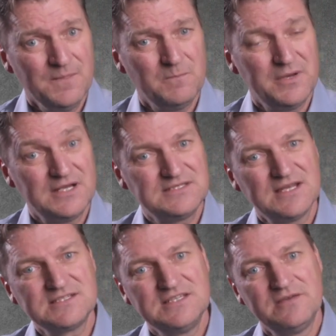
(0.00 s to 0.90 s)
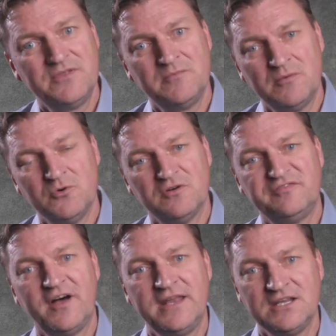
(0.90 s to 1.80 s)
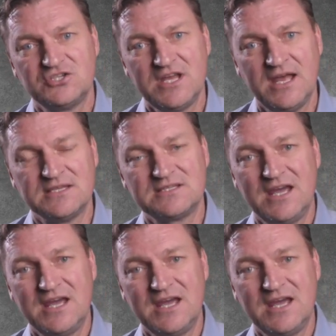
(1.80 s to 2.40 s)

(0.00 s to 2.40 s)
but it does give them a more fighting chance.